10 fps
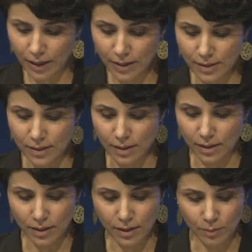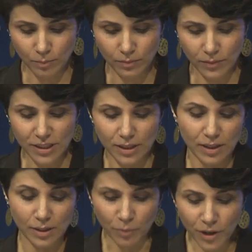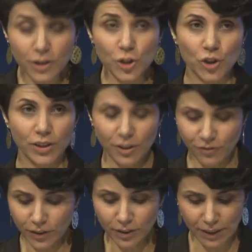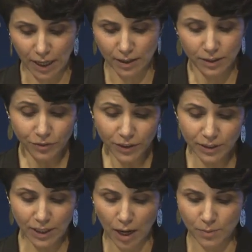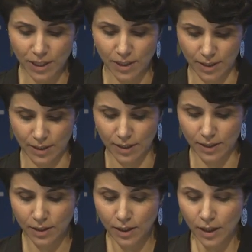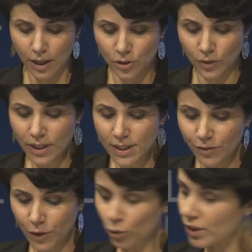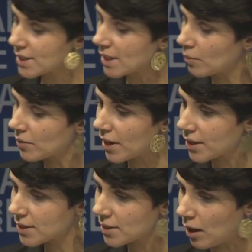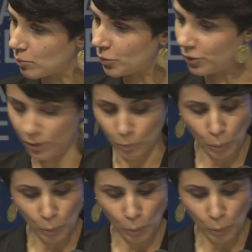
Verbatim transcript: has, um, has, has, emerged in different, different times in Italy. So let's have a look at some example.